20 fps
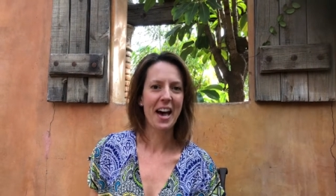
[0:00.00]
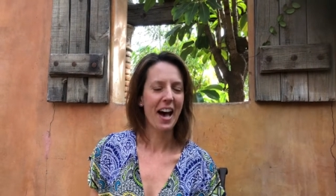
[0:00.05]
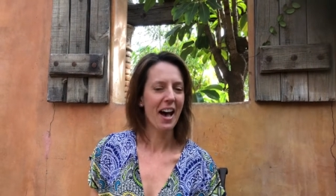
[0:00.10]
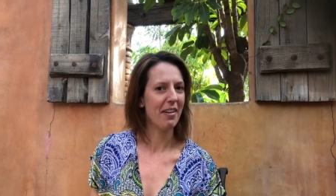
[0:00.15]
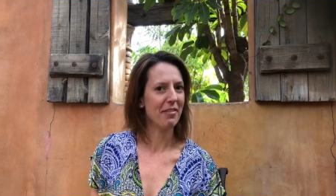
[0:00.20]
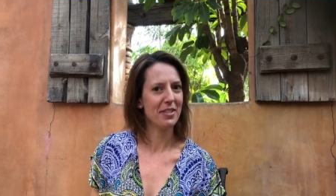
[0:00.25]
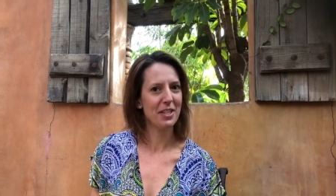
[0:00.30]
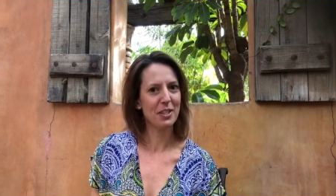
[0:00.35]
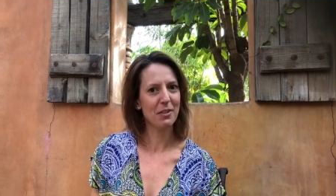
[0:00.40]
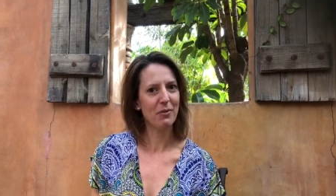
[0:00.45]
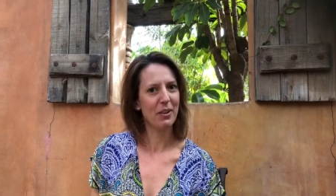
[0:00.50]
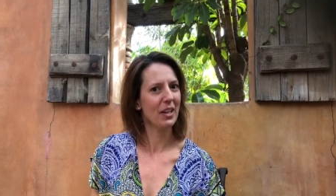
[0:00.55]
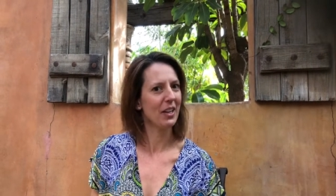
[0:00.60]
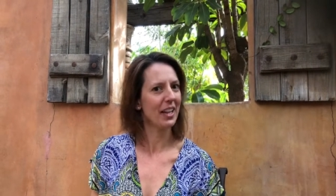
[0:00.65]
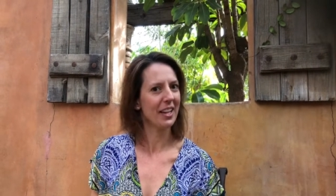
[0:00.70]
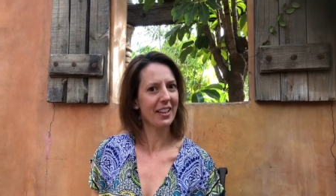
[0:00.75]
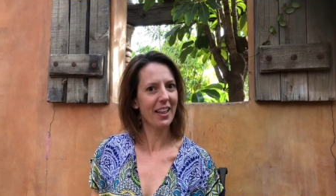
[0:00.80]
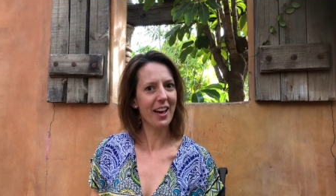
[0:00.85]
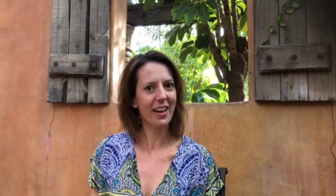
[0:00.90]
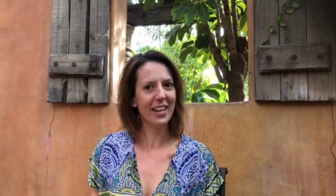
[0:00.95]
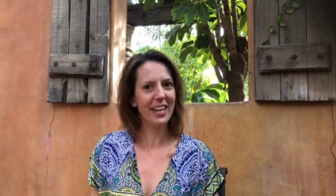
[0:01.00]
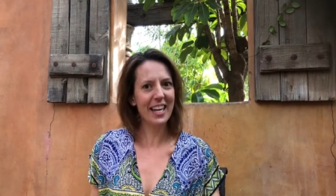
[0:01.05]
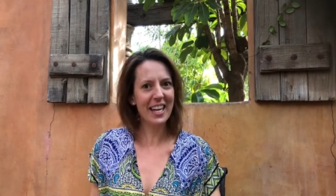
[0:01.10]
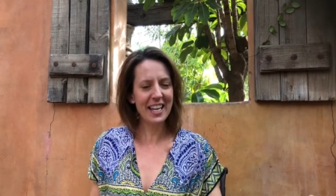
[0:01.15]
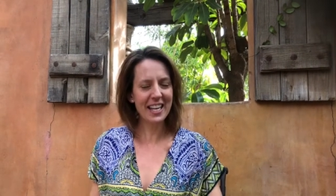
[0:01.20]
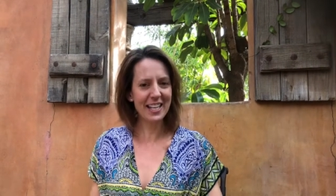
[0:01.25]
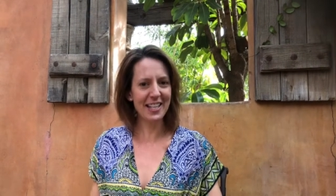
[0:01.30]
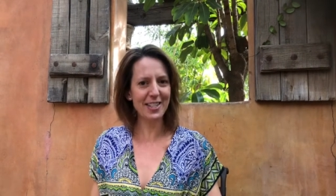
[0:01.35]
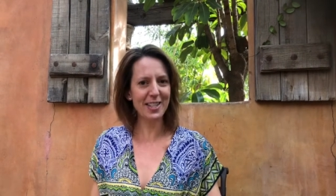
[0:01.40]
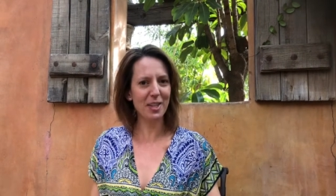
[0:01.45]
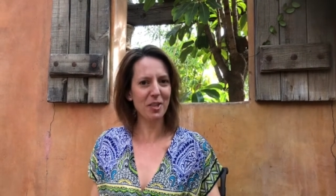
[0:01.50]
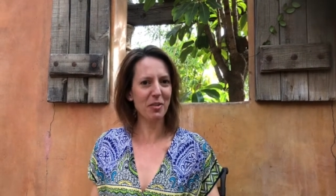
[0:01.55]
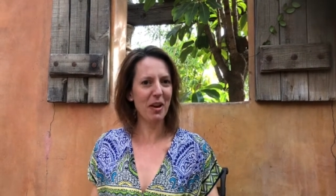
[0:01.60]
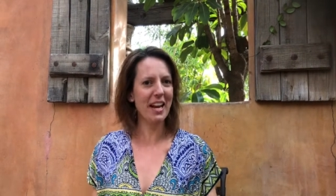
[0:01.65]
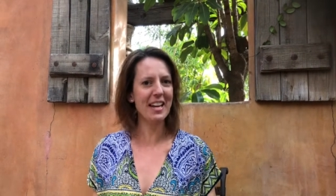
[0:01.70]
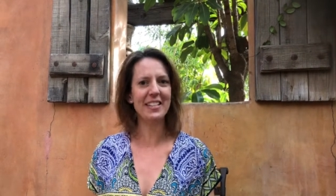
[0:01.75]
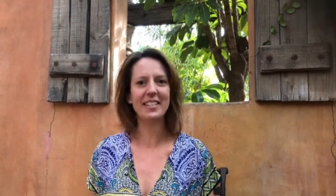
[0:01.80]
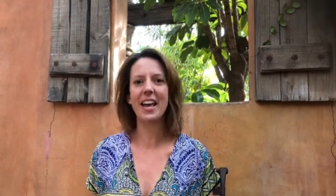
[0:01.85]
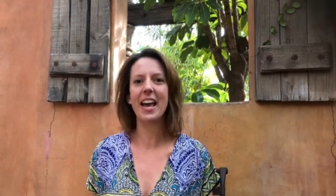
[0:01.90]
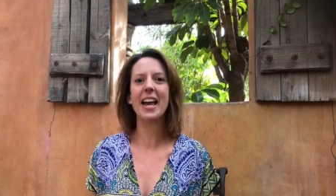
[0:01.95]
of just feeling like it is a
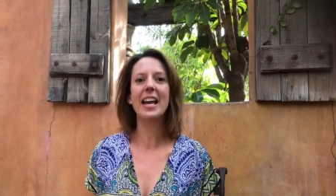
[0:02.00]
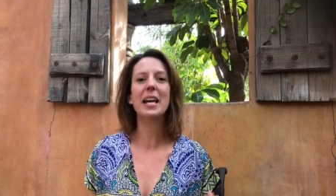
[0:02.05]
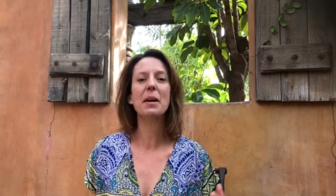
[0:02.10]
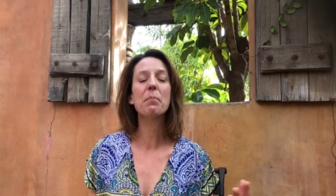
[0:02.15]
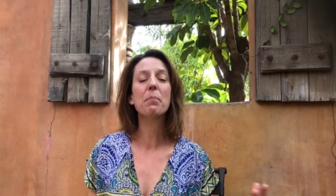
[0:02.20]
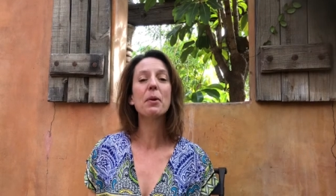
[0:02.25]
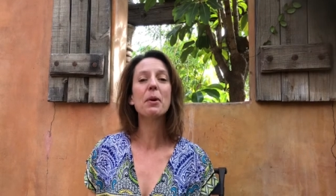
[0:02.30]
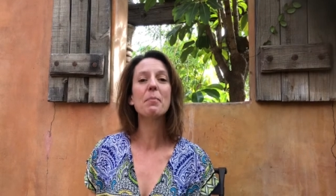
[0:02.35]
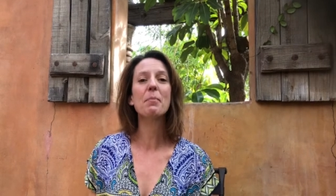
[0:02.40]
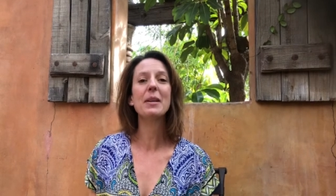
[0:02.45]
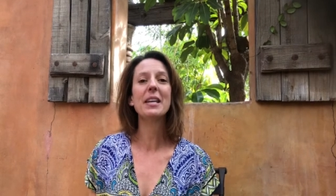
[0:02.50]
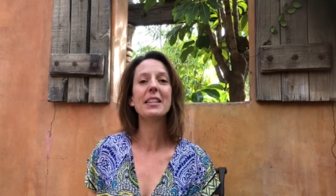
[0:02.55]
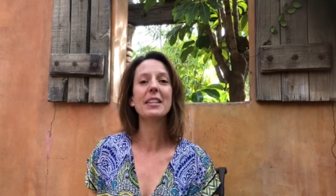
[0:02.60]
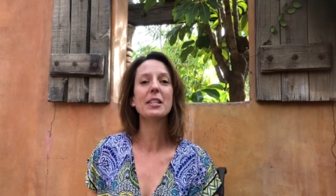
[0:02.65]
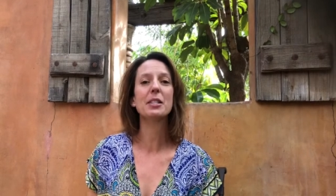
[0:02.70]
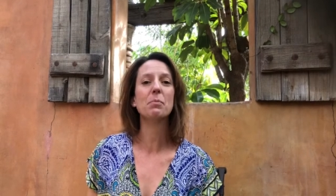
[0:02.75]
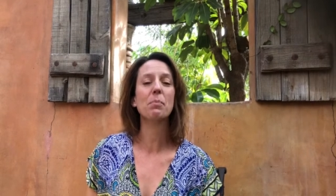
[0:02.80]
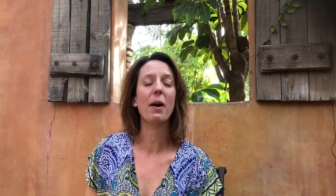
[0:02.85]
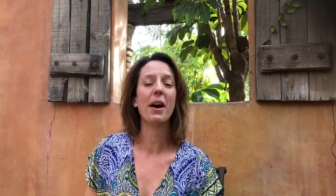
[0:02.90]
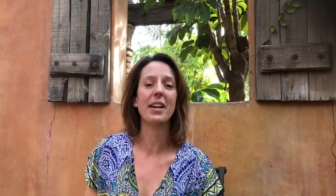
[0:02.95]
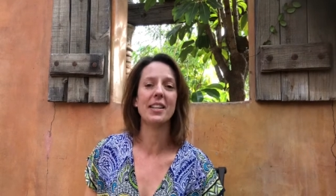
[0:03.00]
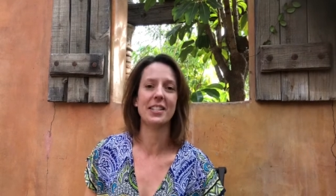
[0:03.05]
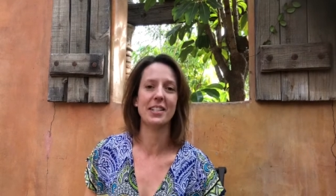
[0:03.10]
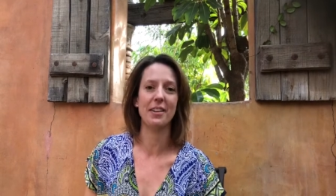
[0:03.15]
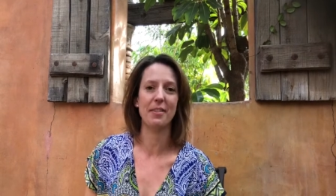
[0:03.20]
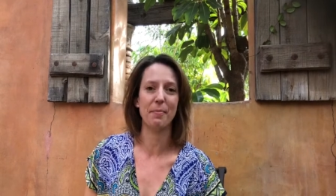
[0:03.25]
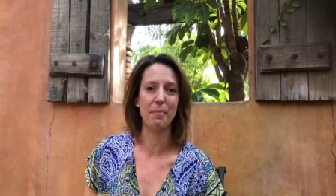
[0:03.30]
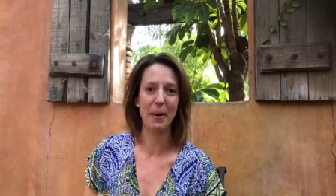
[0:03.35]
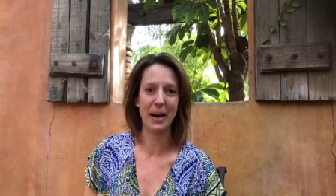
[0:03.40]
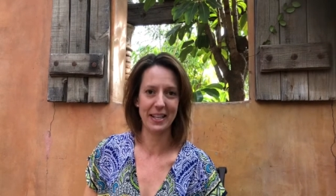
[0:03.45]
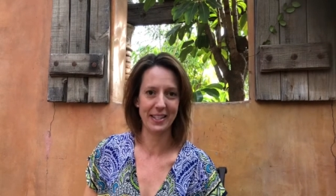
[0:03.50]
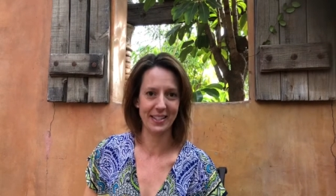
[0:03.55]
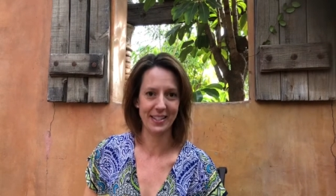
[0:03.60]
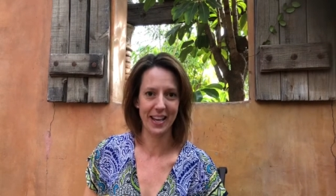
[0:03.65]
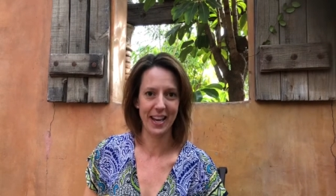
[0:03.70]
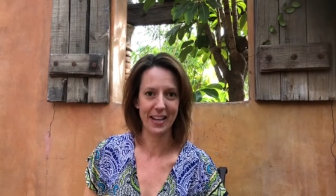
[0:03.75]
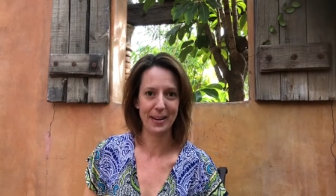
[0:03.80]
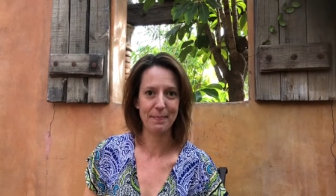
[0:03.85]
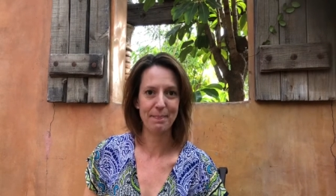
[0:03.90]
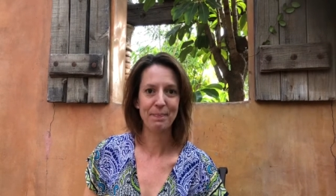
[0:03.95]
great day, it put me in this positive
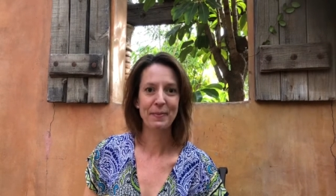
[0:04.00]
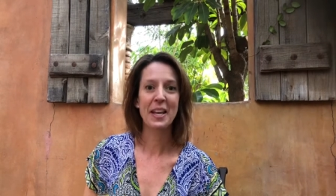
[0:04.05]
mindset.